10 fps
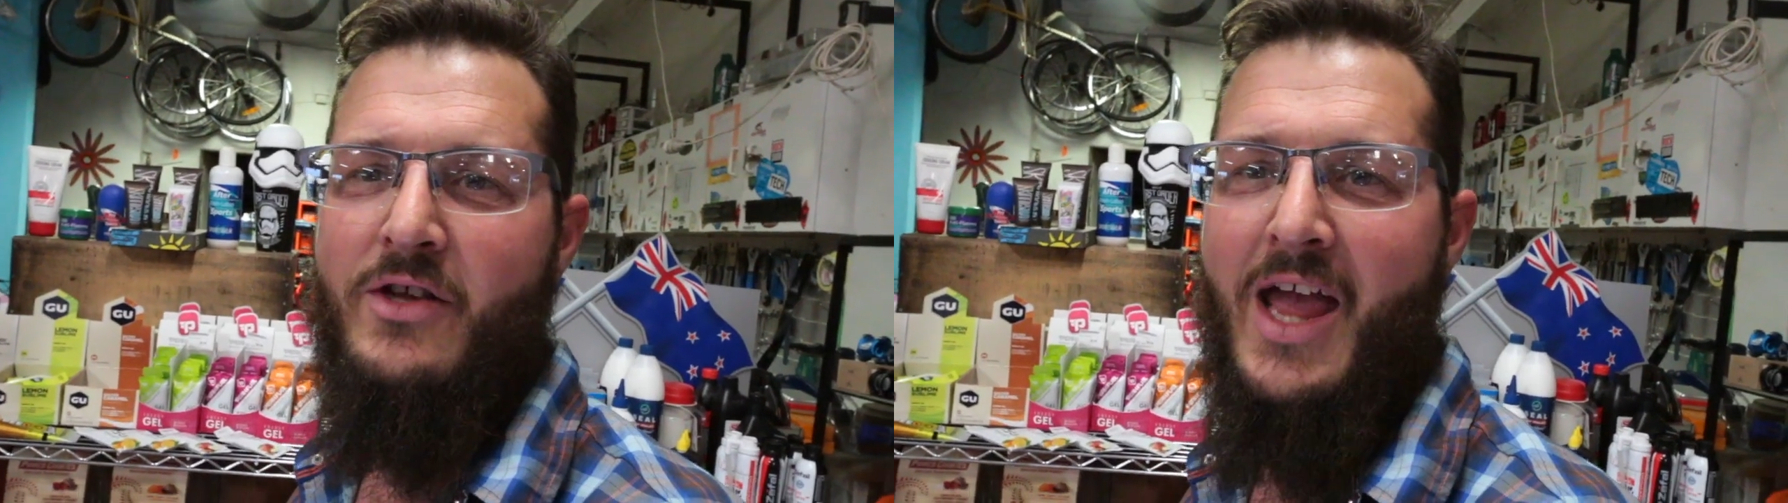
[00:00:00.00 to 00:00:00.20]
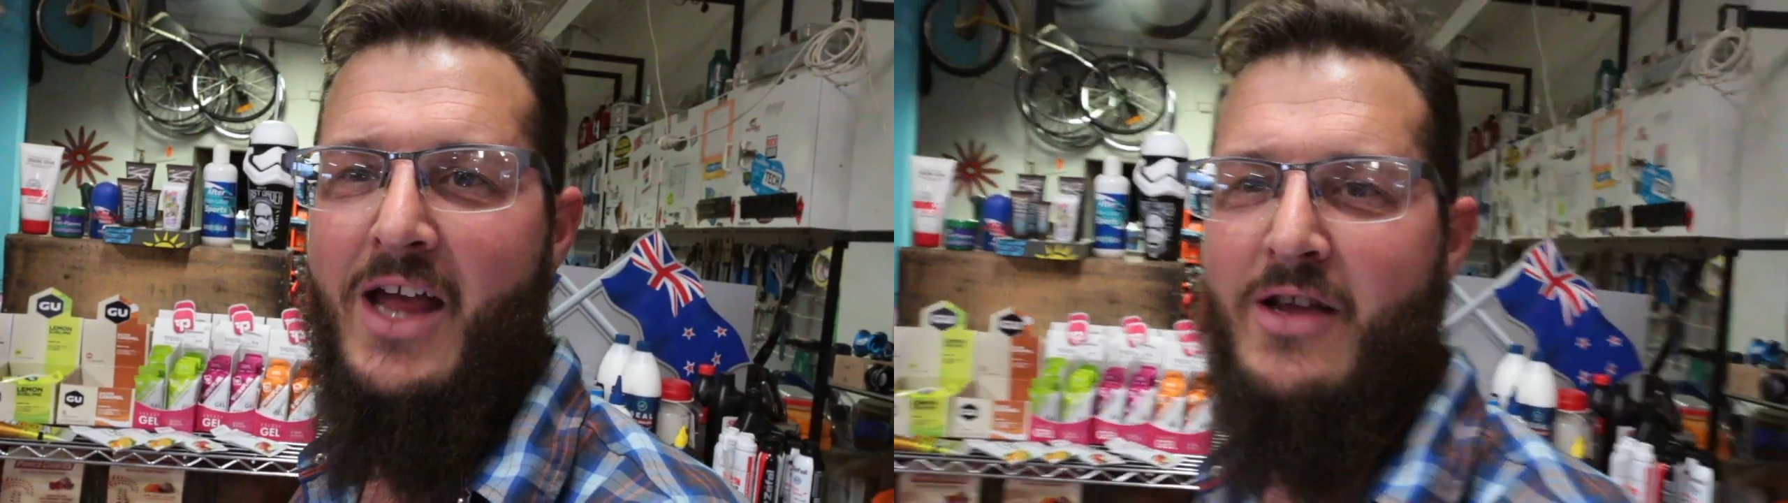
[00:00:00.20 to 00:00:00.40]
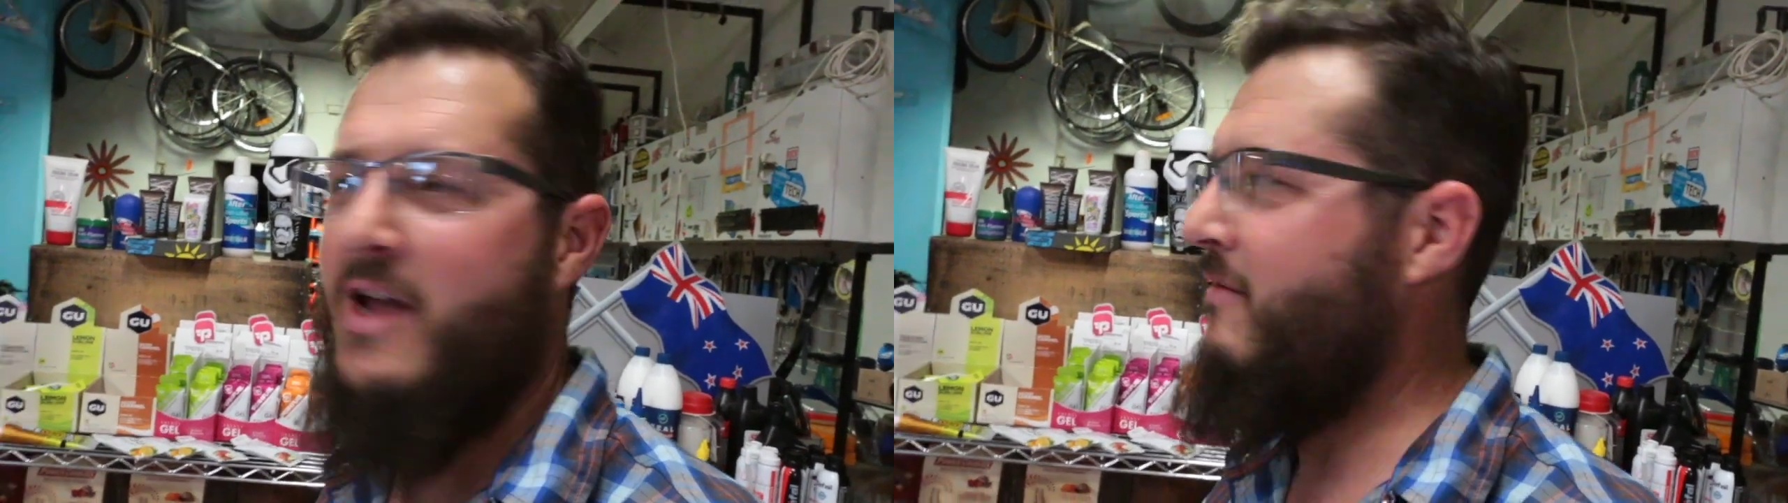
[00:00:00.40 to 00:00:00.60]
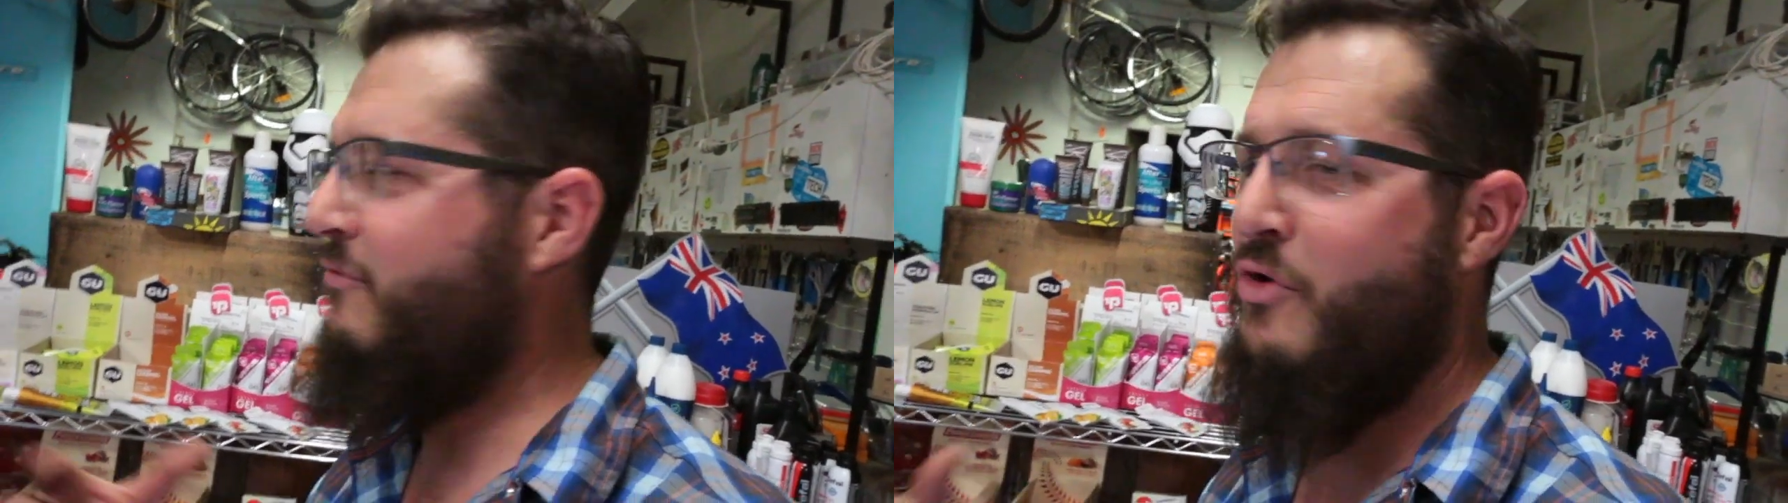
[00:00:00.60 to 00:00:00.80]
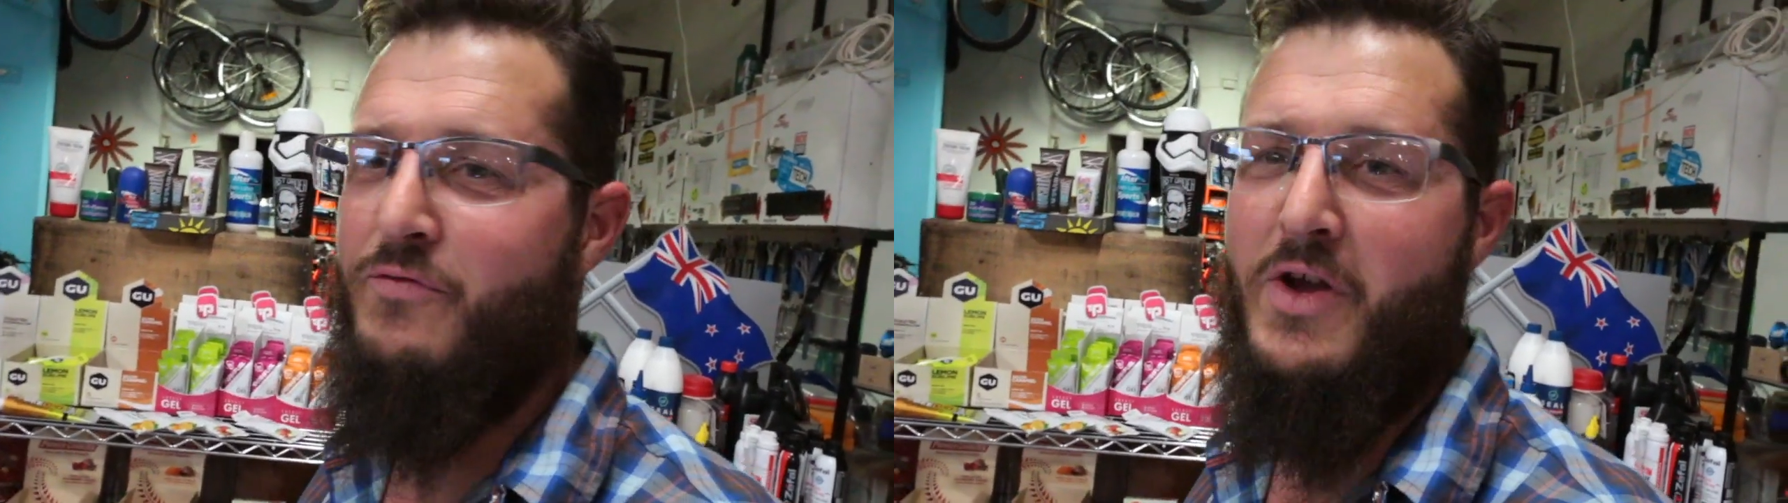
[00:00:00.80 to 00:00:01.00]
You can
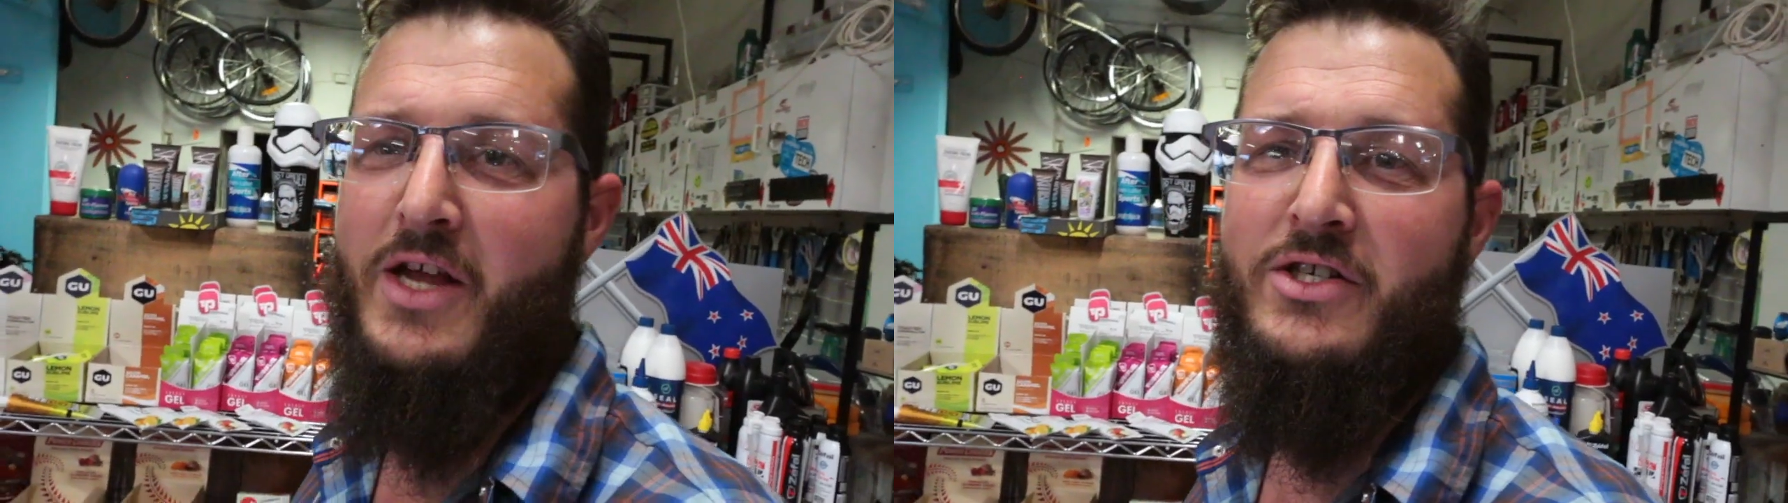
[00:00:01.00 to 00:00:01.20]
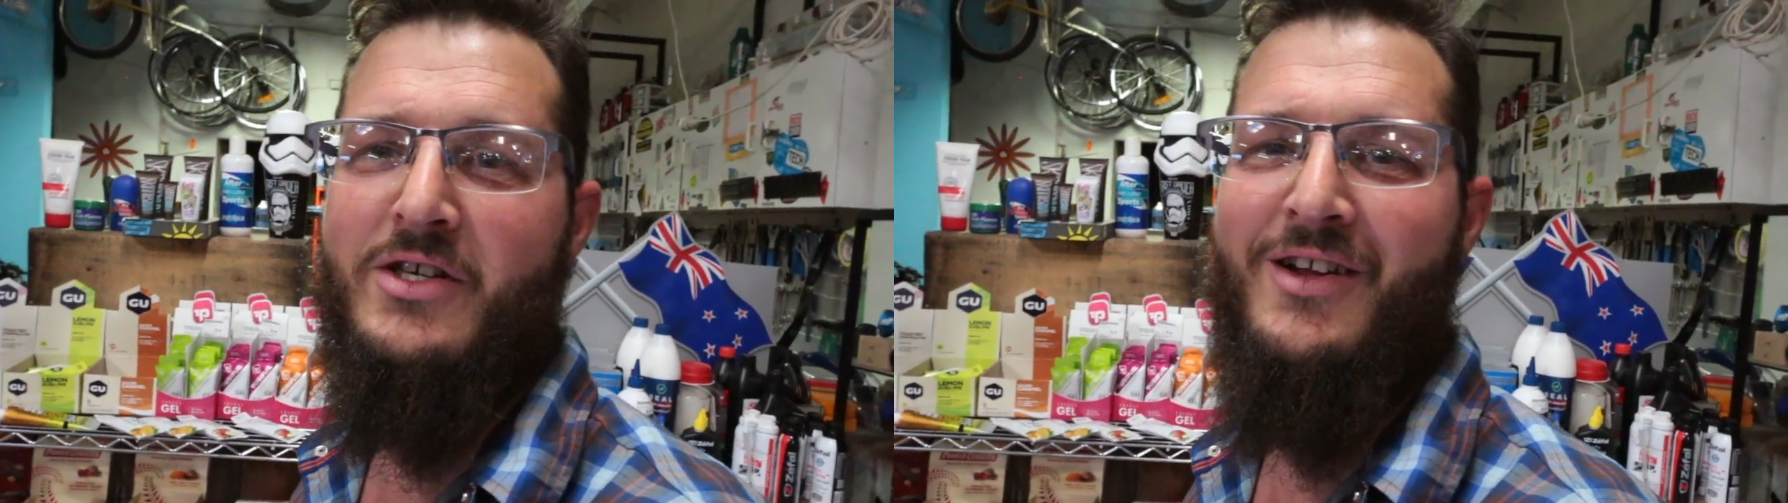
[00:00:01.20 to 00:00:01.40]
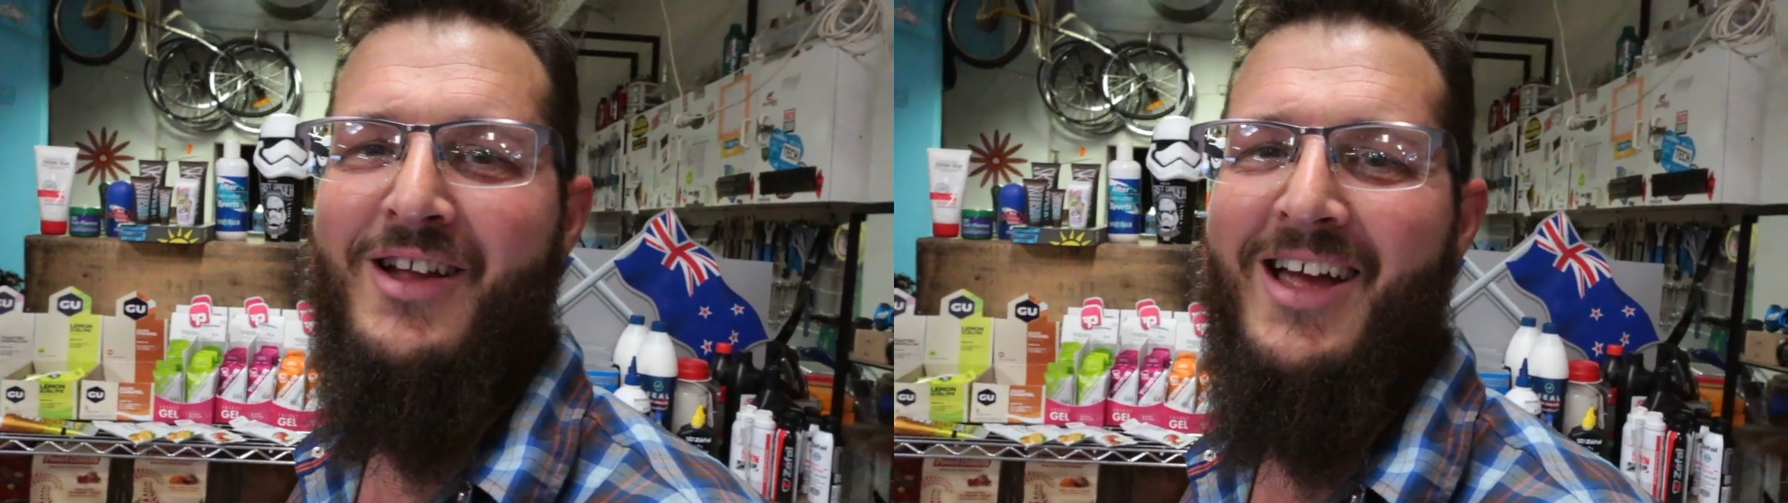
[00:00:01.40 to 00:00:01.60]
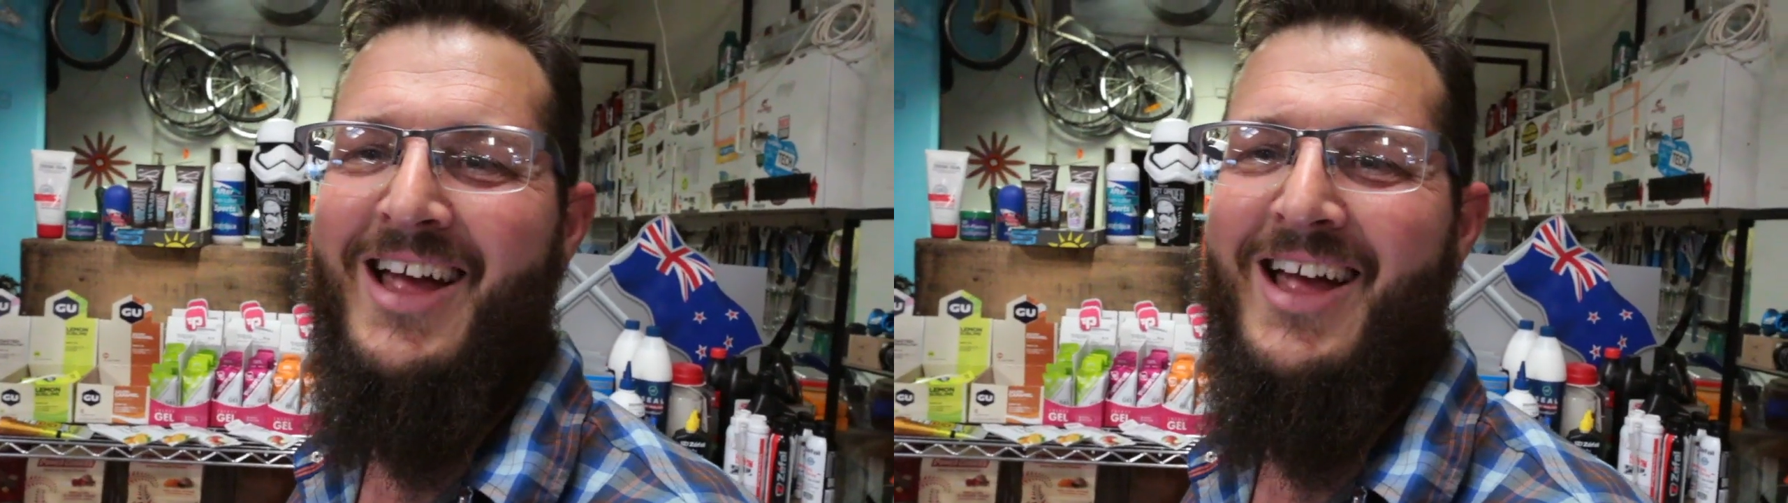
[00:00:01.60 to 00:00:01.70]
take fruit and veg